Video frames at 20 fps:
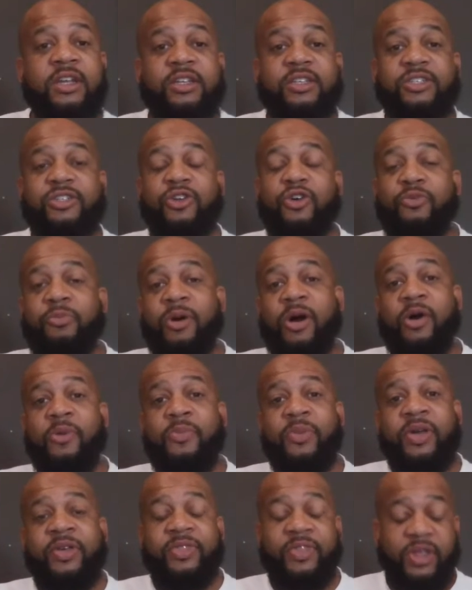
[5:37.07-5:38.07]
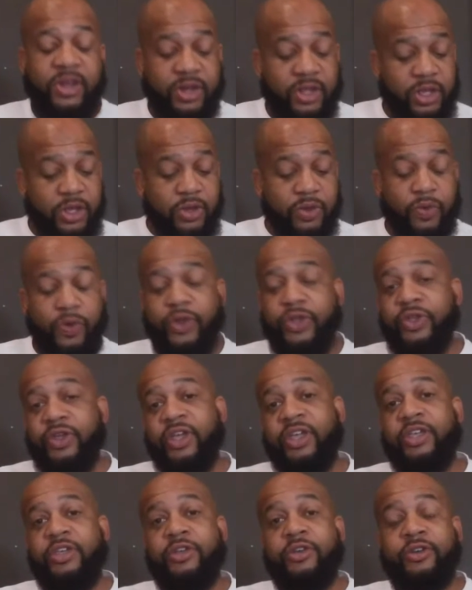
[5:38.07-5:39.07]
The snowball method, where you
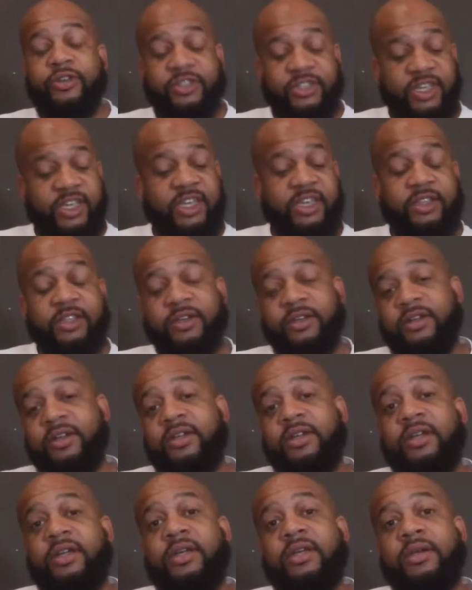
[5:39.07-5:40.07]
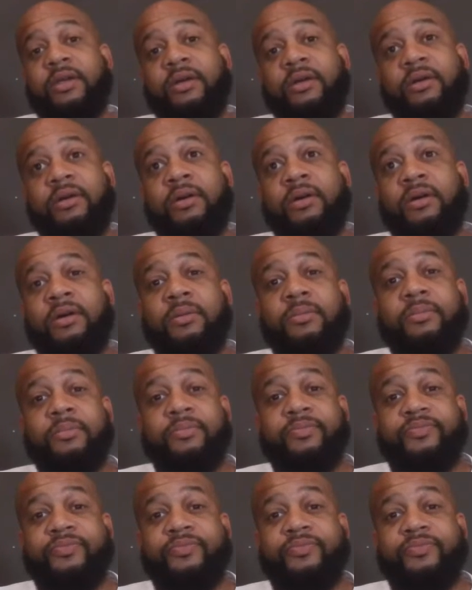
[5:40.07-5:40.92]
could use either um,